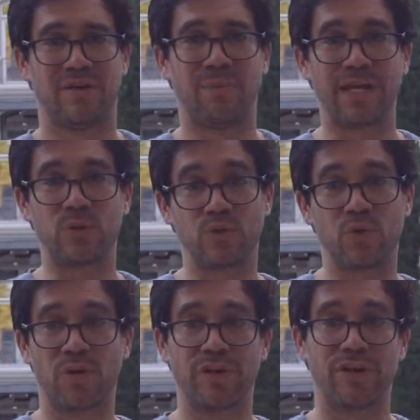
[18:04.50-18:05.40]
Michael
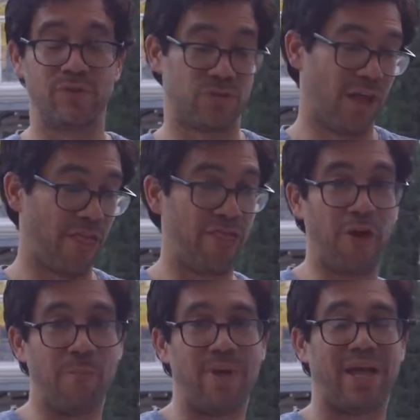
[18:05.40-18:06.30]
Jordan goes,
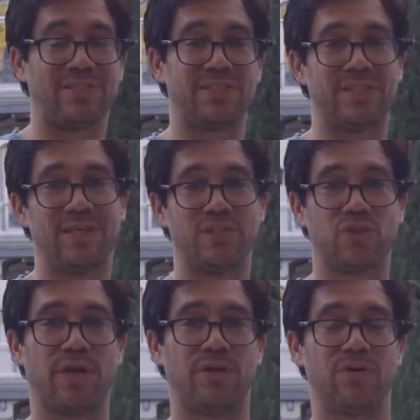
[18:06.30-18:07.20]
the best
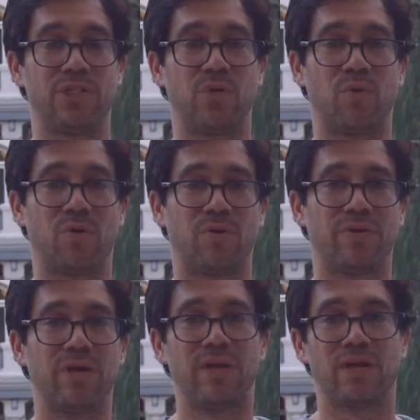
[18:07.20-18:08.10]
trainer in the world.
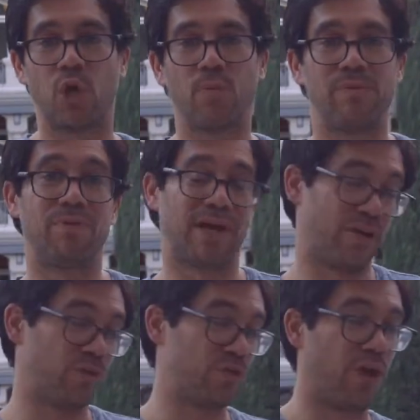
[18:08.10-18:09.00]
Kobe Bryant
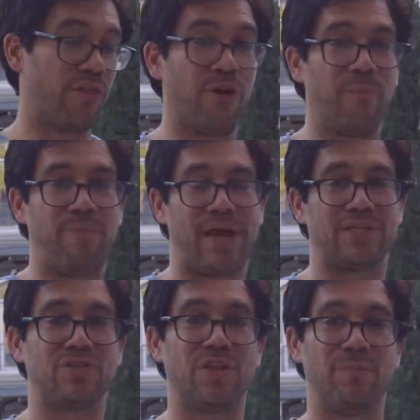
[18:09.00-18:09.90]
goes, the
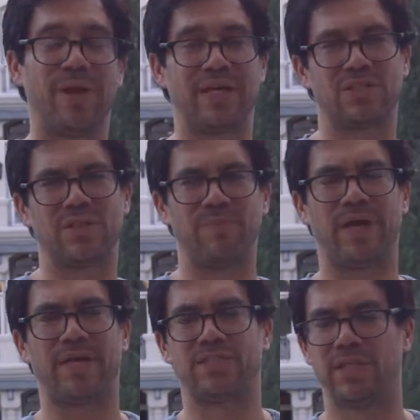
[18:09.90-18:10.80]
best, the best, the
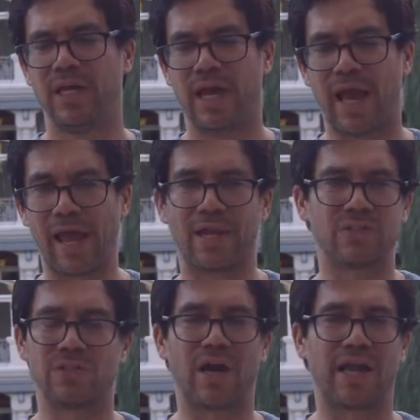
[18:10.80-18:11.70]
best. And
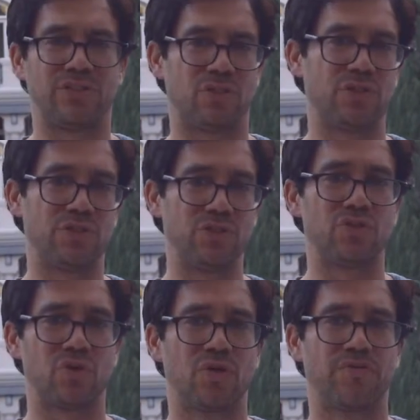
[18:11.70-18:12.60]
it's not, it's
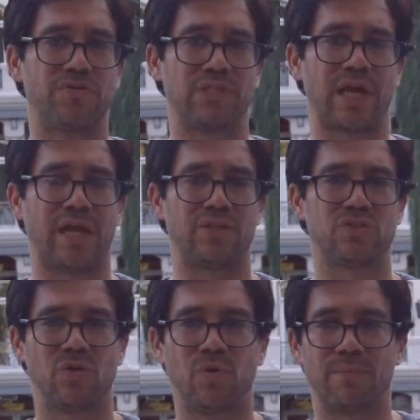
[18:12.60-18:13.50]
deserved status.
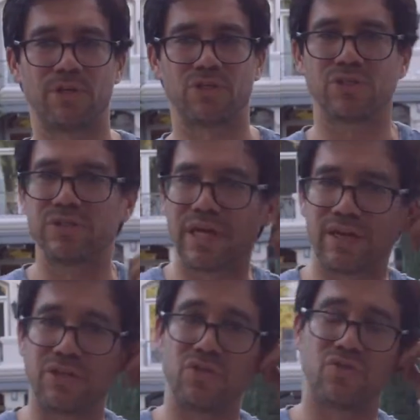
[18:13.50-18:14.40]
So I'm going to show you how
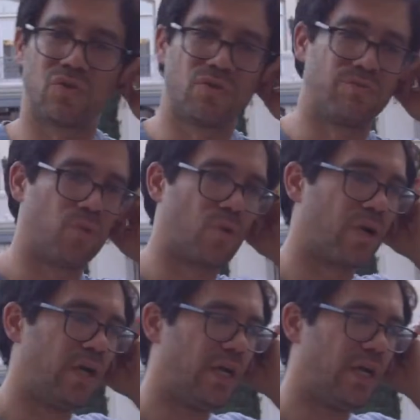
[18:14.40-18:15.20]
to deserve more.